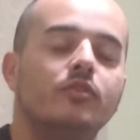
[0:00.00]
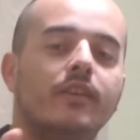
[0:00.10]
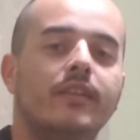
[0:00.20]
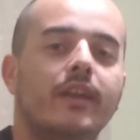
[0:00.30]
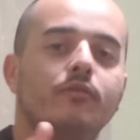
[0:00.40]

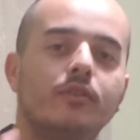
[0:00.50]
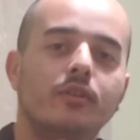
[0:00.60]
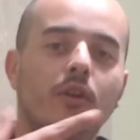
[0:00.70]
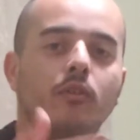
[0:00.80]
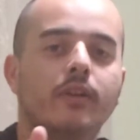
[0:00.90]
Just like,
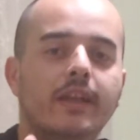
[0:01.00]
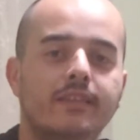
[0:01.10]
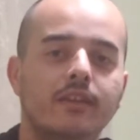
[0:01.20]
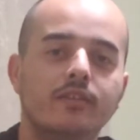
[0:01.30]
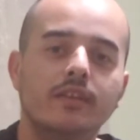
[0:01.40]
you know, when I
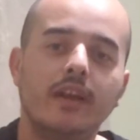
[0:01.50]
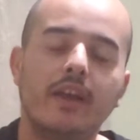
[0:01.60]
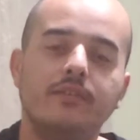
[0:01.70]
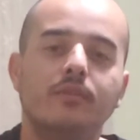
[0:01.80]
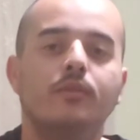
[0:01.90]
tell you
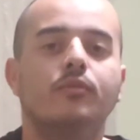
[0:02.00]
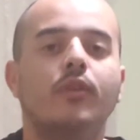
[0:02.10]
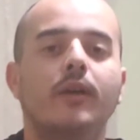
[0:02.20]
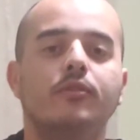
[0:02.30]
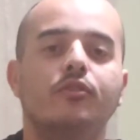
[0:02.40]
guys to
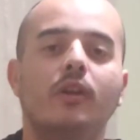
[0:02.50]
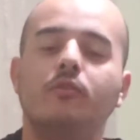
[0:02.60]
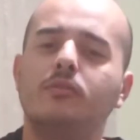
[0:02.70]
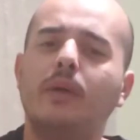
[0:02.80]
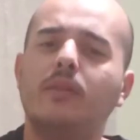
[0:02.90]
subscribe to the
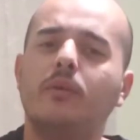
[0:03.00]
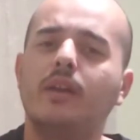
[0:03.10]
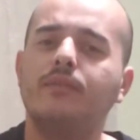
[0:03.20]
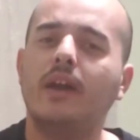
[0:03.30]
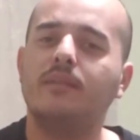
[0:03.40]
channel, which, by the
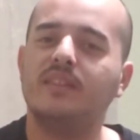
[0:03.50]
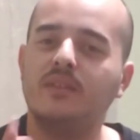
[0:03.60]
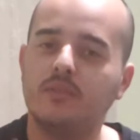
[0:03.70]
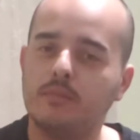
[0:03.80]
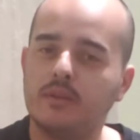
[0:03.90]
way, if you have not
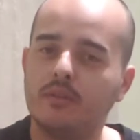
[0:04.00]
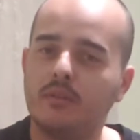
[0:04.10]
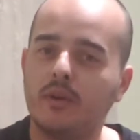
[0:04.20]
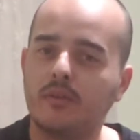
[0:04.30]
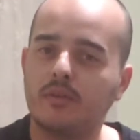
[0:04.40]
done so, make sure
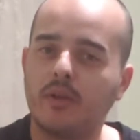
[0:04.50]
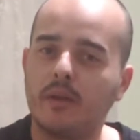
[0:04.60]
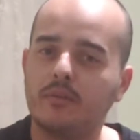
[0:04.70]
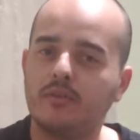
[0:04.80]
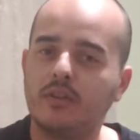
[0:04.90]
you all
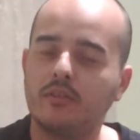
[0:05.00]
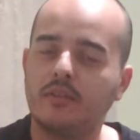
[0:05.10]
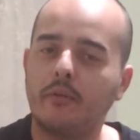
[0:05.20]
subscribe to the channel.